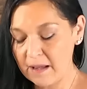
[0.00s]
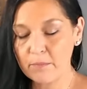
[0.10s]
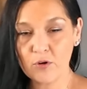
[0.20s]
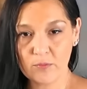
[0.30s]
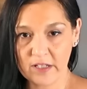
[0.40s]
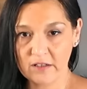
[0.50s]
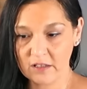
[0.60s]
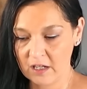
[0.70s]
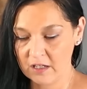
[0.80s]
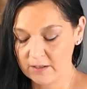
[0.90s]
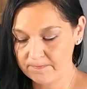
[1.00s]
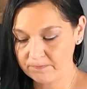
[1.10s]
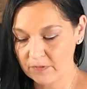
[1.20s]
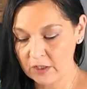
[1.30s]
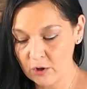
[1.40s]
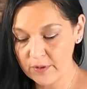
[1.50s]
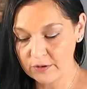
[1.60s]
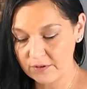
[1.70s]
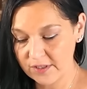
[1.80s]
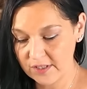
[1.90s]
that moment, going
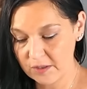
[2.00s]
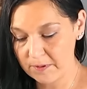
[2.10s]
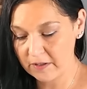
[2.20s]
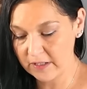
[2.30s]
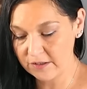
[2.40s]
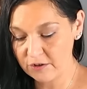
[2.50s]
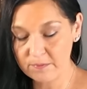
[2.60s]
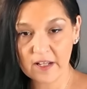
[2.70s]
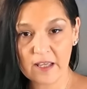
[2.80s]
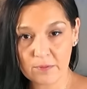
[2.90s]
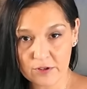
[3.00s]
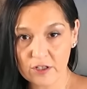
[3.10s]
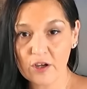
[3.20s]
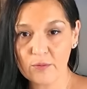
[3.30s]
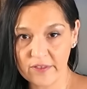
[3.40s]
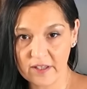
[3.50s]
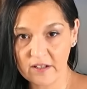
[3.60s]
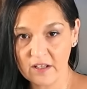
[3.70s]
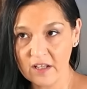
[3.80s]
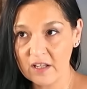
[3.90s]
through this experience, you've been able to go
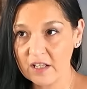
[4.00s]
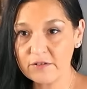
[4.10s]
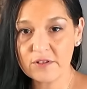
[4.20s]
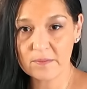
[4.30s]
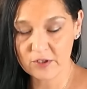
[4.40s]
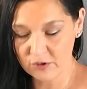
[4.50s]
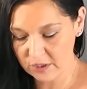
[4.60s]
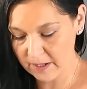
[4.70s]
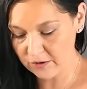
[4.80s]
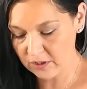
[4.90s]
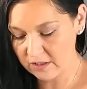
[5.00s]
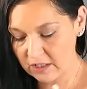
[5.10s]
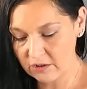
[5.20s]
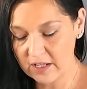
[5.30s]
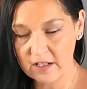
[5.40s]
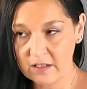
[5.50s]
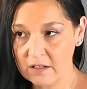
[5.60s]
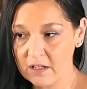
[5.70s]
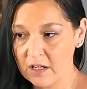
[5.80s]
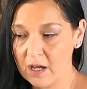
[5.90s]
within and do some introspection. I think you're getting
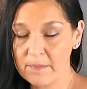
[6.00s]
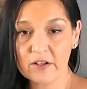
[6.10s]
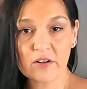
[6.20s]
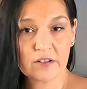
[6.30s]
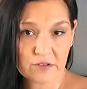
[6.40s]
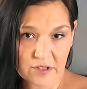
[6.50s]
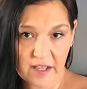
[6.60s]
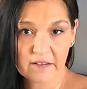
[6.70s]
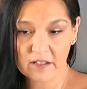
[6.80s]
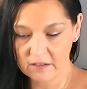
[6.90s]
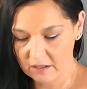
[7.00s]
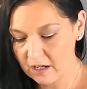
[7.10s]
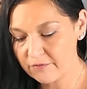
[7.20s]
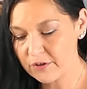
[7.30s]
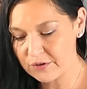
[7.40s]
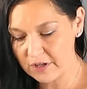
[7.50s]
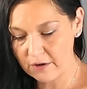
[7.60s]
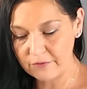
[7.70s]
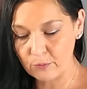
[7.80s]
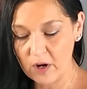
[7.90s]
a better understanding of
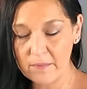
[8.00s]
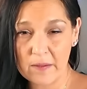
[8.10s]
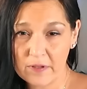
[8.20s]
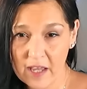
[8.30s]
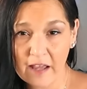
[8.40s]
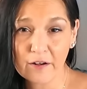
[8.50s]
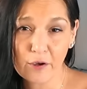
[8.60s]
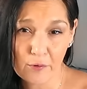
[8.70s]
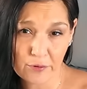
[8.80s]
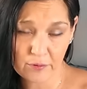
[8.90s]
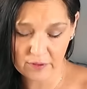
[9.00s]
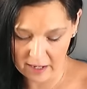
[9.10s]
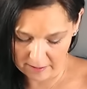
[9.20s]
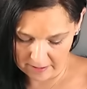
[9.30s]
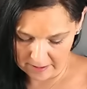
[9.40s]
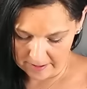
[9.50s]
yourself and why maybe you had to go through that.